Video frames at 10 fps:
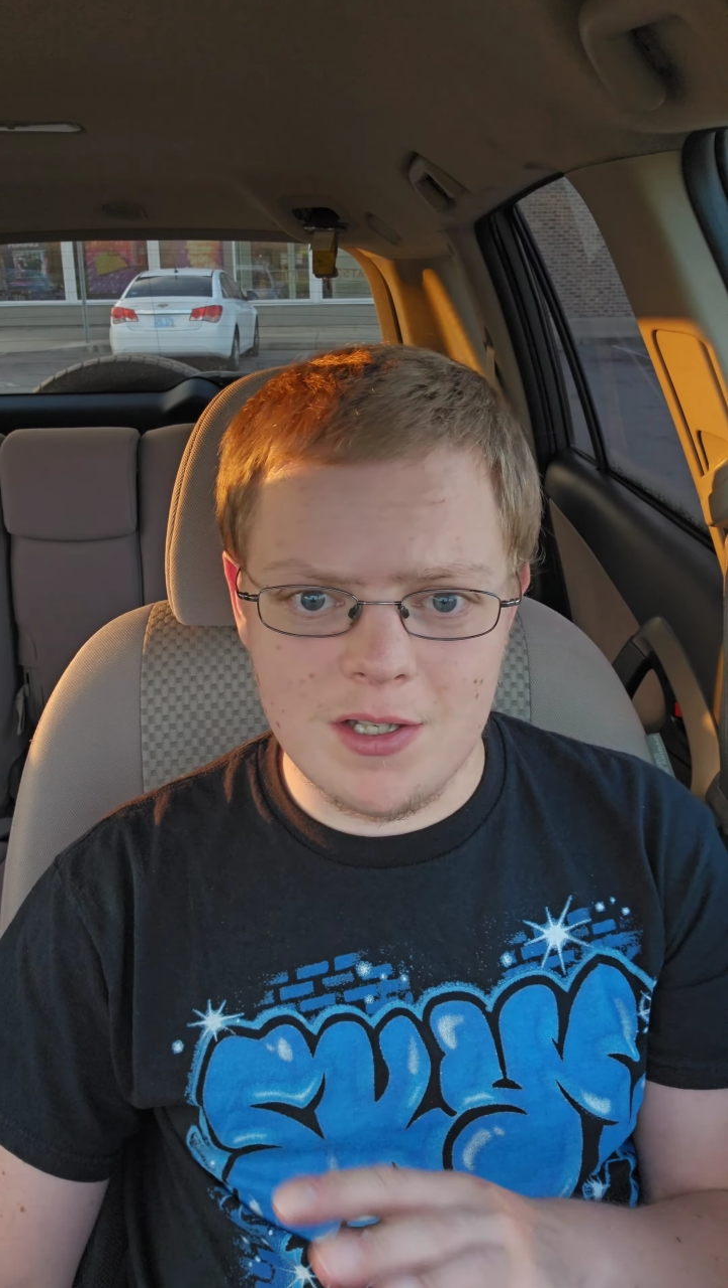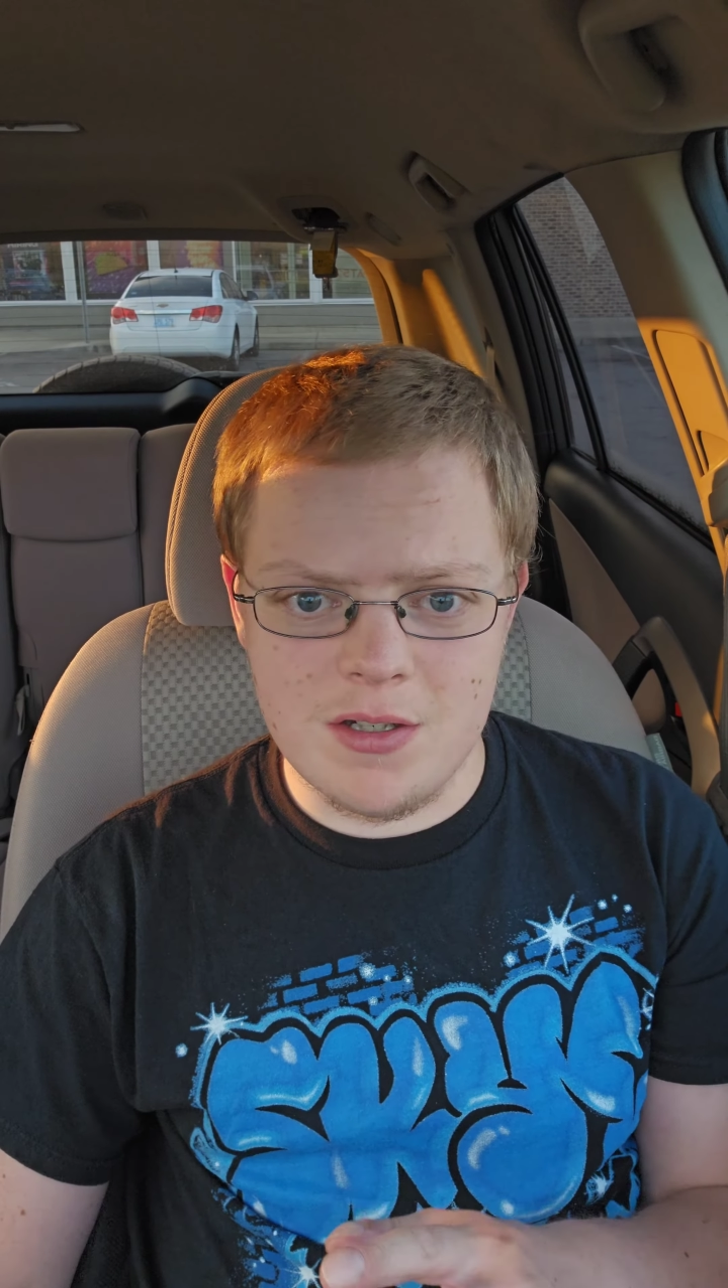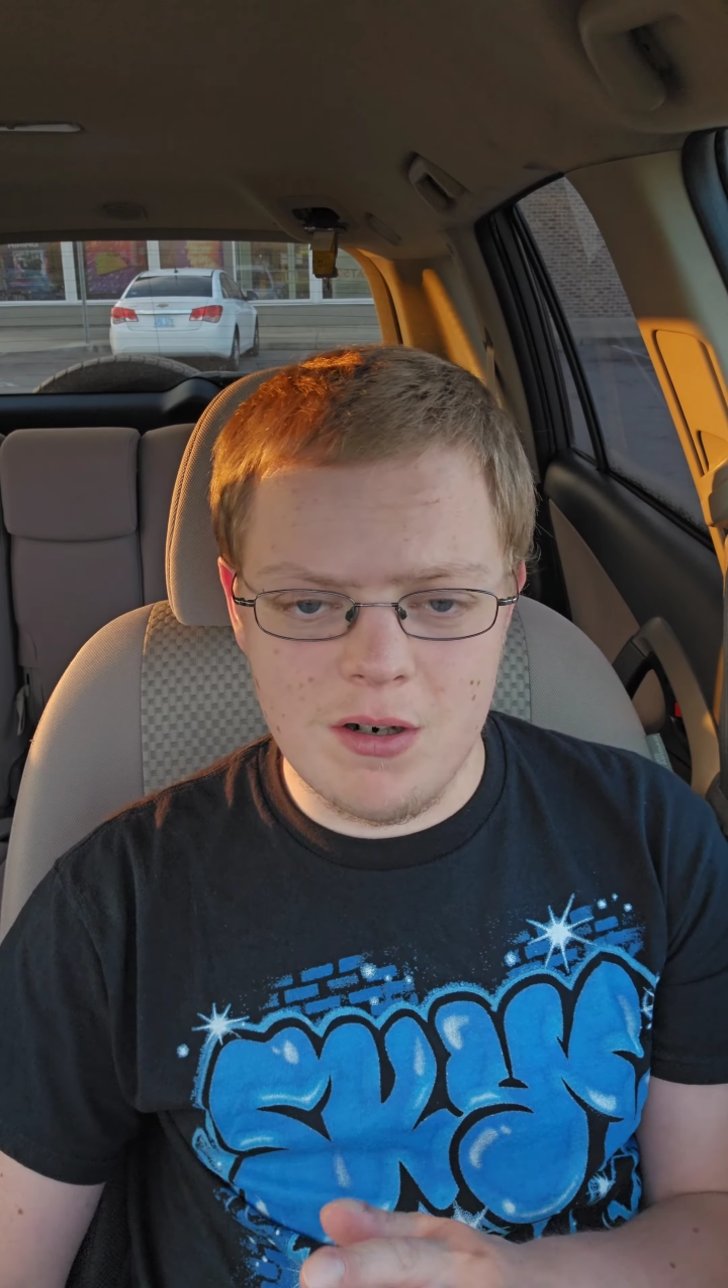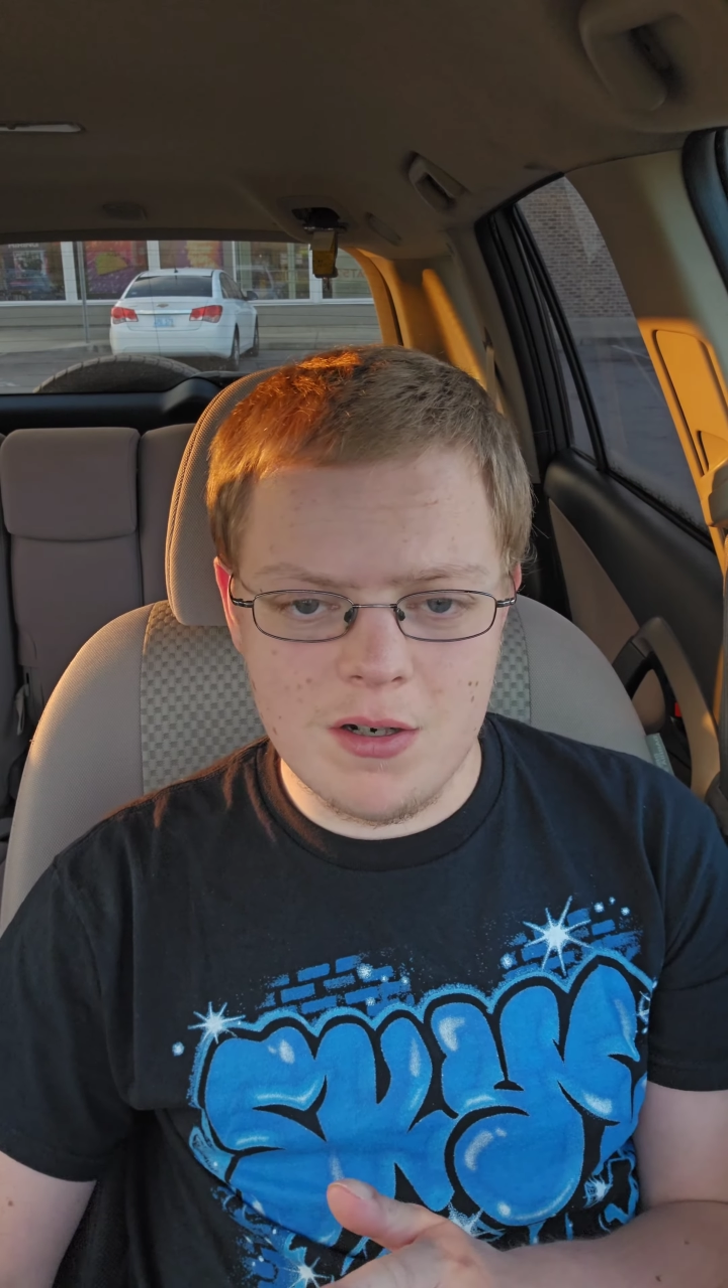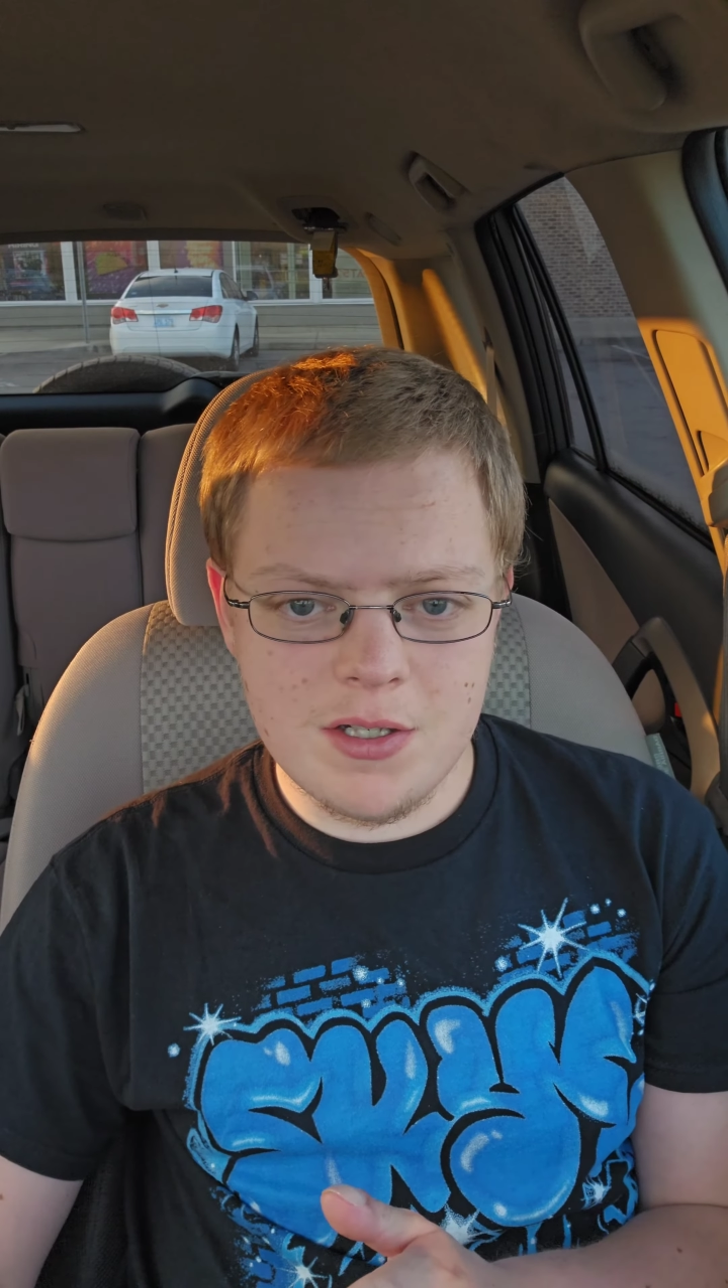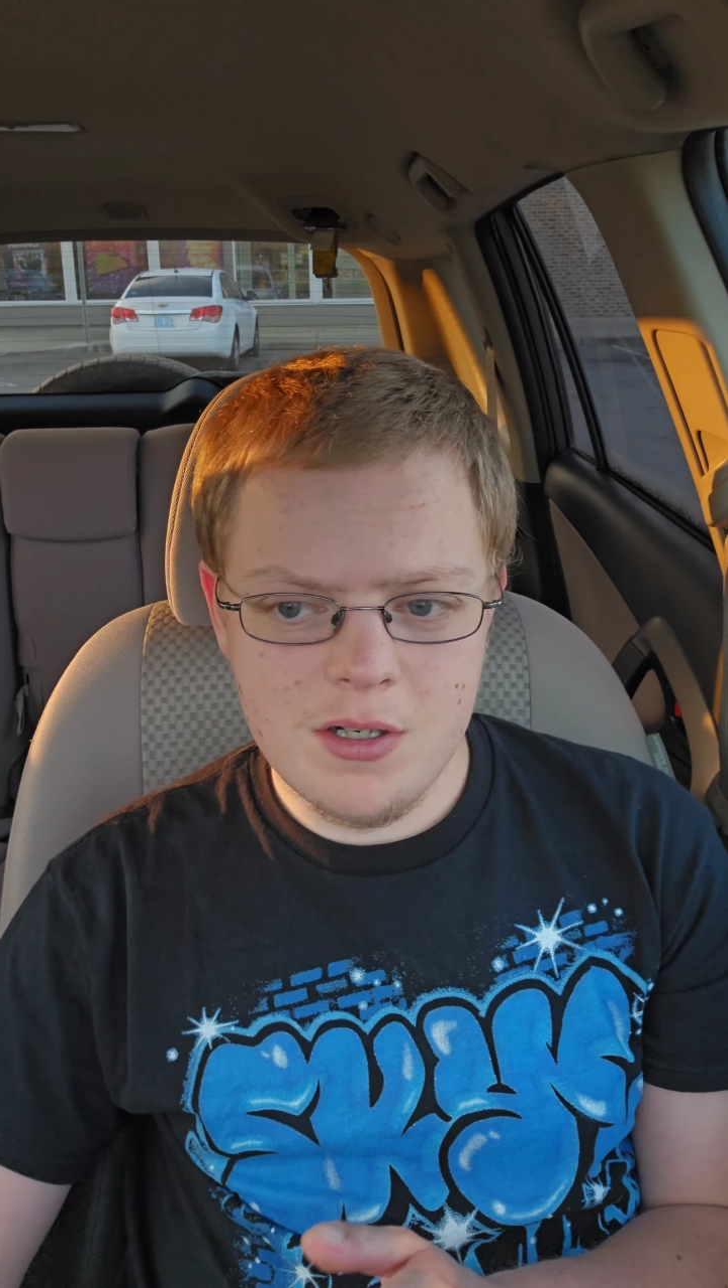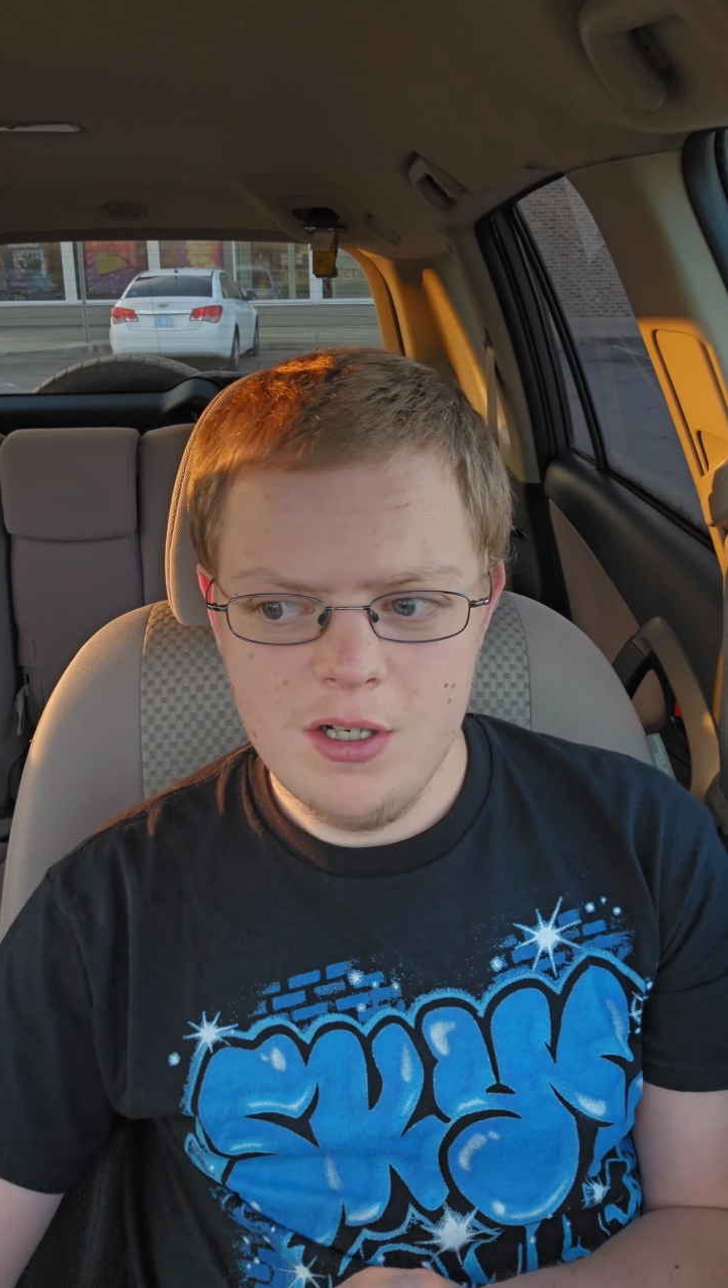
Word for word: sauce.